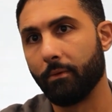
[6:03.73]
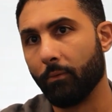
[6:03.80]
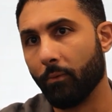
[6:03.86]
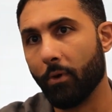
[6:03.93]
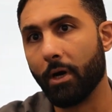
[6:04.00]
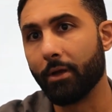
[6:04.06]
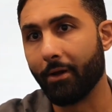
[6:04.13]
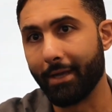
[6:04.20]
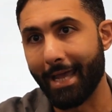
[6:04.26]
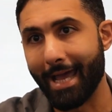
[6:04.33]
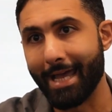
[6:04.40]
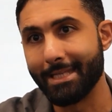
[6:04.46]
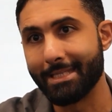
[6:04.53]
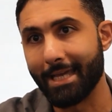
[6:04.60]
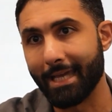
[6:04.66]
one on
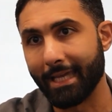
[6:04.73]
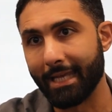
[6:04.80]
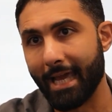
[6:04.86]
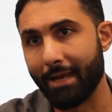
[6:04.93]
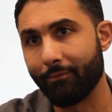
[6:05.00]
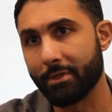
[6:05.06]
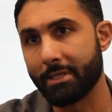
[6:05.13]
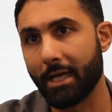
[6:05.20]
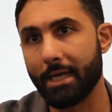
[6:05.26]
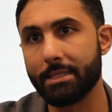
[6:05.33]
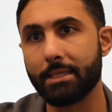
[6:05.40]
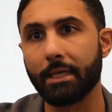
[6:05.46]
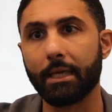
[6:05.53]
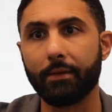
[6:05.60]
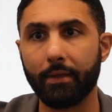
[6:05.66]
ad tech and
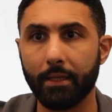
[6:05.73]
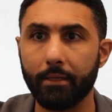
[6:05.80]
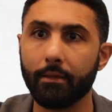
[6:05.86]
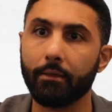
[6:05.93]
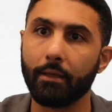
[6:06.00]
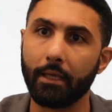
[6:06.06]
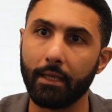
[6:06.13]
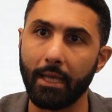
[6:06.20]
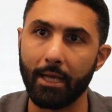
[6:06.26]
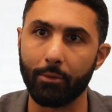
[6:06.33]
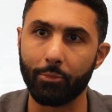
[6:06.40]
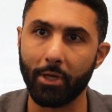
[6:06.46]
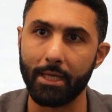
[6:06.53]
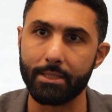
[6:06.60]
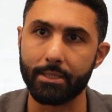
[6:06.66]
advertising, and then in
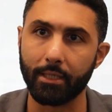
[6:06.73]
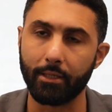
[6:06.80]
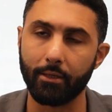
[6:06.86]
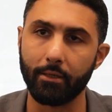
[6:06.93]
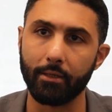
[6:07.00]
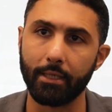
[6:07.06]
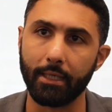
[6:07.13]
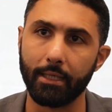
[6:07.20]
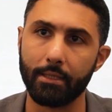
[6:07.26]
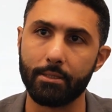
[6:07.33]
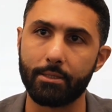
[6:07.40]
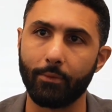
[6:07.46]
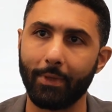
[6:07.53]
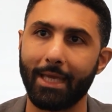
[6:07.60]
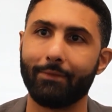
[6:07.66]
enterprise security. And
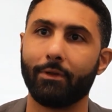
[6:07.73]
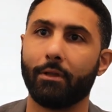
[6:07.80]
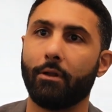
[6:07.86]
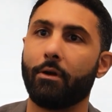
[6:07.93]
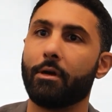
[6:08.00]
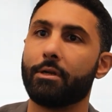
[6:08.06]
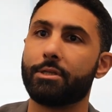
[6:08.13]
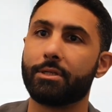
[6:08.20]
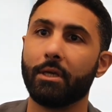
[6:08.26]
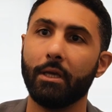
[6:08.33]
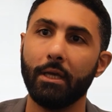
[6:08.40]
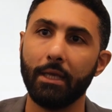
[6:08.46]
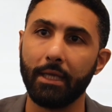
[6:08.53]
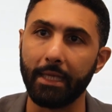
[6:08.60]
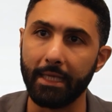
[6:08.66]
so we have a large
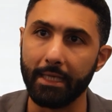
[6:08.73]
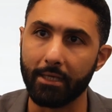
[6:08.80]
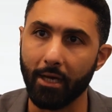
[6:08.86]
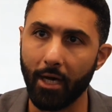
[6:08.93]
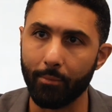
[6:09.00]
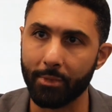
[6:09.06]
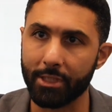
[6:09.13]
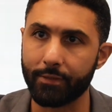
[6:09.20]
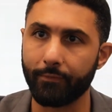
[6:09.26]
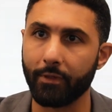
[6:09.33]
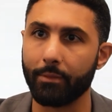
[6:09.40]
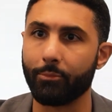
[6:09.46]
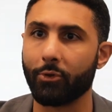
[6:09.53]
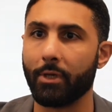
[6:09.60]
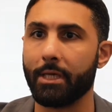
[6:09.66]
e-commerce
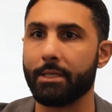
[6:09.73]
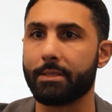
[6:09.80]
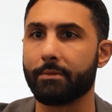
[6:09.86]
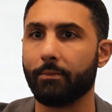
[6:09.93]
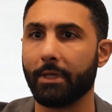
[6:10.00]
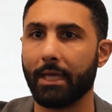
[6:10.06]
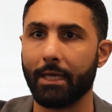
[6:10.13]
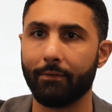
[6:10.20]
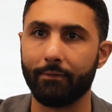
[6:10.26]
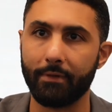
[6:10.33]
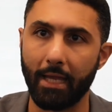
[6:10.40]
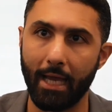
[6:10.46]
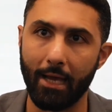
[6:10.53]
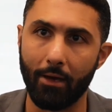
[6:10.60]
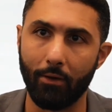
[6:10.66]
footprint. We have
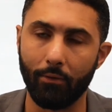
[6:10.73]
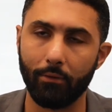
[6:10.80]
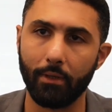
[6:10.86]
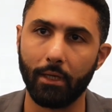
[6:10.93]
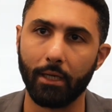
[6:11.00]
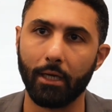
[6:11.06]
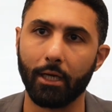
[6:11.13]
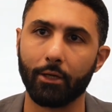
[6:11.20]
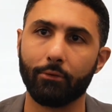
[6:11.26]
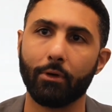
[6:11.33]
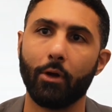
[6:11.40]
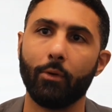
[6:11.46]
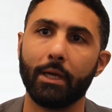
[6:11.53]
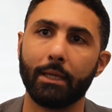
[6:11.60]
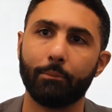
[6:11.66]
now a
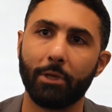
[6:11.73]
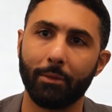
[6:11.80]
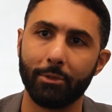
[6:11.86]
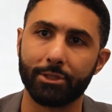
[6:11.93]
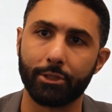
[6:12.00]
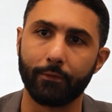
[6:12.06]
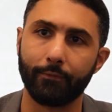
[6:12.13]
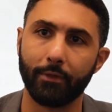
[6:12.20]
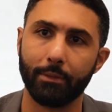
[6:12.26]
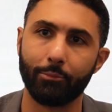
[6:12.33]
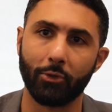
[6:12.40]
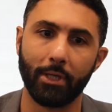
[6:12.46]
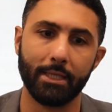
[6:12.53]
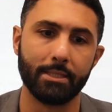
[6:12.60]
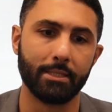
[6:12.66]
growing publisher
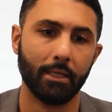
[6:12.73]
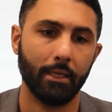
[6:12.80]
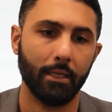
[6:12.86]
footprint